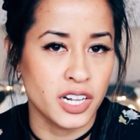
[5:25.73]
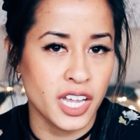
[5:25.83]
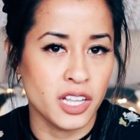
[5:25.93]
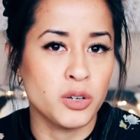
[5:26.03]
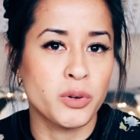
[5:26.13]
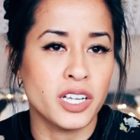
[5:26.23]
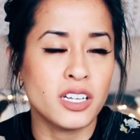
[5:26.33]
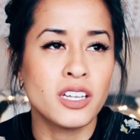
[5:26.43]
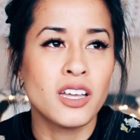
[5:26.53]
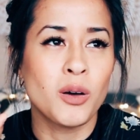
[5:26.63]
got a Kalo
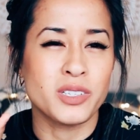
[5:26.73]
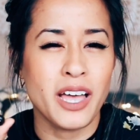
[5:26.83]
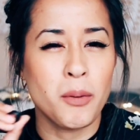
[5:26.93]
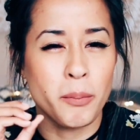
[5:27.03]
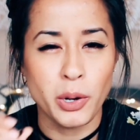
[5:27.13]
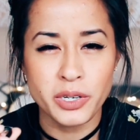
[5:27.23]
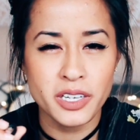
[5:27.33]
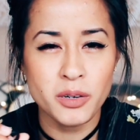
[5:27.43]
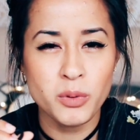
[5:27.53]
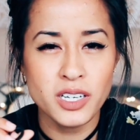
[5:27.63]
ring, was how
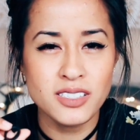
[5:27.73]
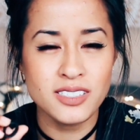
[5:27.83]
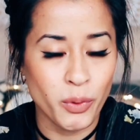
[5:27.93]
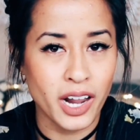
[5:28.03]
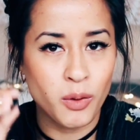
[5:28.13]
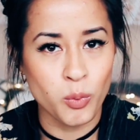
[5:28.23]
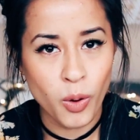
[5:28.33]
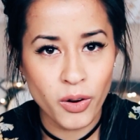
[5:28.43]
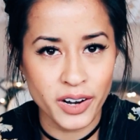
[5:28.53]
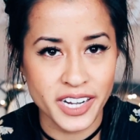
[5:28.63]
bulky it was. When I
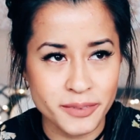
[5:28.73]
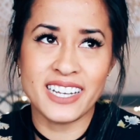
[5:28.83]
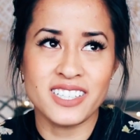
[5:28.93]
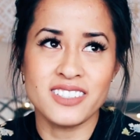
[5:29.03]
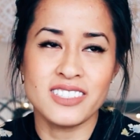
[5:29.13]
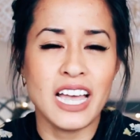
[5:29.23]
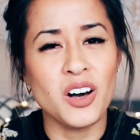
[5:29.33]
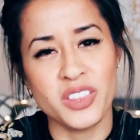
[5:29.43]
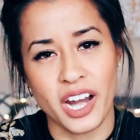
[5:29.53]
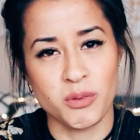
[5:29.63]
wore it, I could
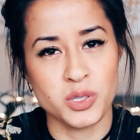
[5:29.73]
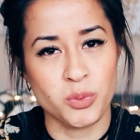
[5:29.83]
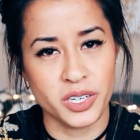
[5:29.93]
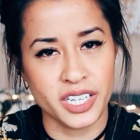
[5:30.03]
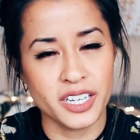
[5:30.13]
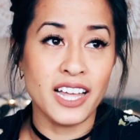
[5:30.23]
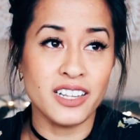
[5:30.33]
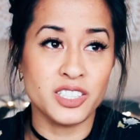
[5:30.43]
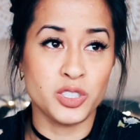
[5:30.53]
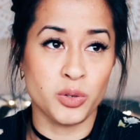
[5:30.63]
tell that I was wearing it. I
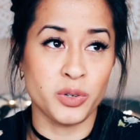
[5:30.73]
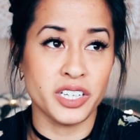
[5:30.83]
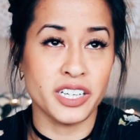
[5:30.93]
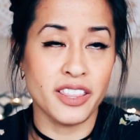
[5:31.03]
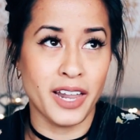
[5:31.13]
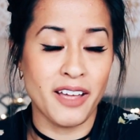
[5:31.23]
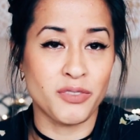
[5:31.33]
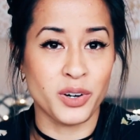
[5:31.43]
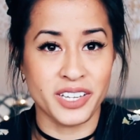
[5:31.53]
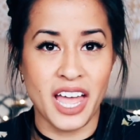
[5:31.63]
like jewelry that I
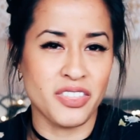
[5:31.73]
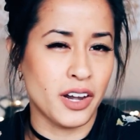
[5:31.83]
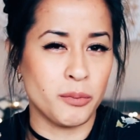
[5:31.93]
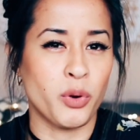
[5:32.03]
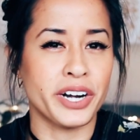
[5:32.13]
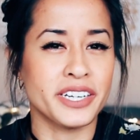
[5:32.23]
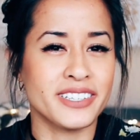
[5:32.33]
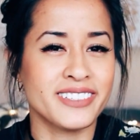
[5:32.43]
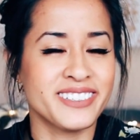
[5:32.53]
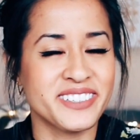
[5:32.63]
forget that I'm
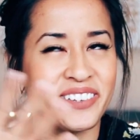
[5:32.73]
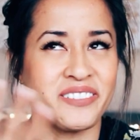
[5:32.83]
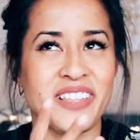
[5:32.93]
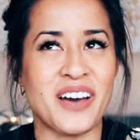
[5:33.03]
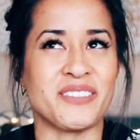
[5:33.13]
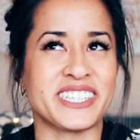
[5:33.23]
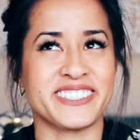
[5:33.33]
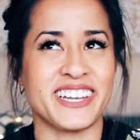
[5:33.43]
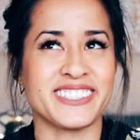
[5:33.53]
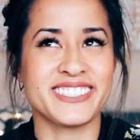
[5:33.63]
wearing. That makes
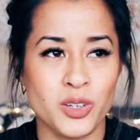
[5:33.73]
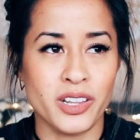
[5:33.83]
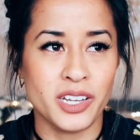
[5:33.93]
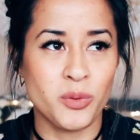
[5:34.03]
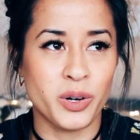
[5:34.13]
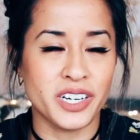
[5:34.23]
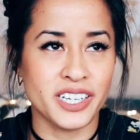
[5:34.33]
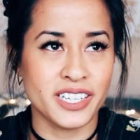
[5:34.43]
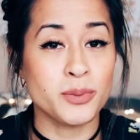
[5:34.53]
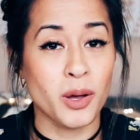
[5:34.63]
sense. So I like
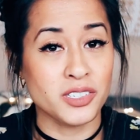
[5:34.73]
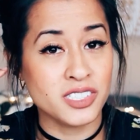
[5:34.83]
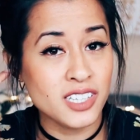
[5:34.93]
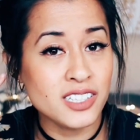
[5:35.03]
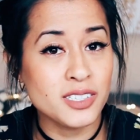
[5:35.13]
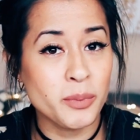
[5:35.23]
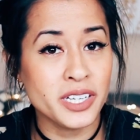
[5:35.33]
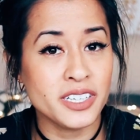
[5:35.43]
wearing small studs on my